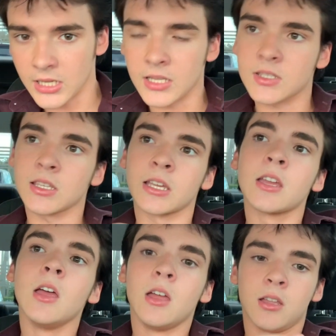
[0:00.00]
It's like,
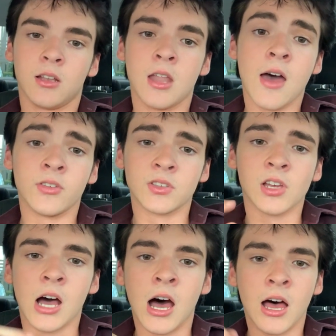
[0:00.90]
love is
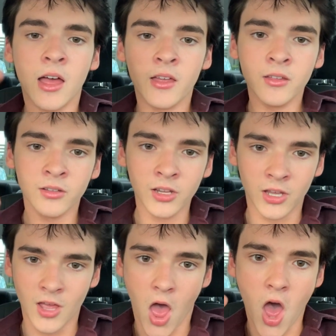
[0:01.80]
hard
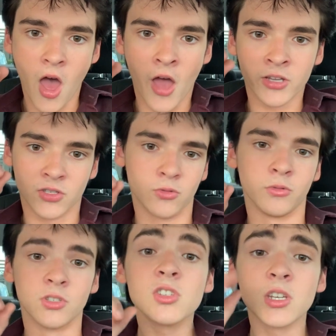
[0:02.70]
to
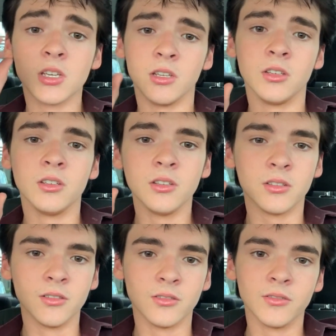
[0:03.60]

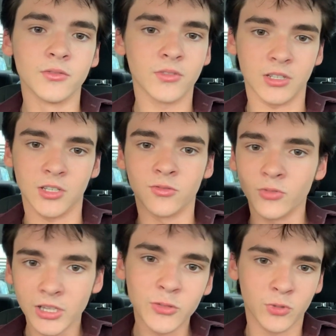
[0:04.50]
achieve. He
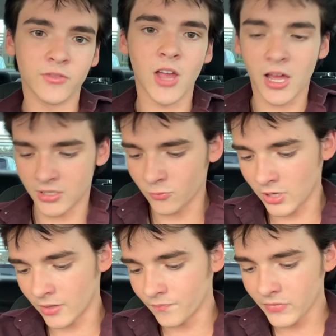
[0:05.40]
really would have gotten it
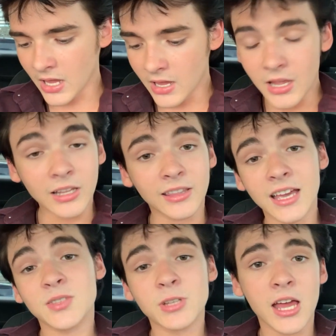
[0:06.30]
well.
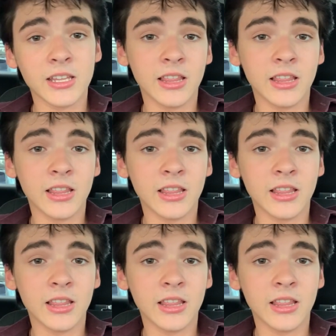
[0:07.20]
Last but not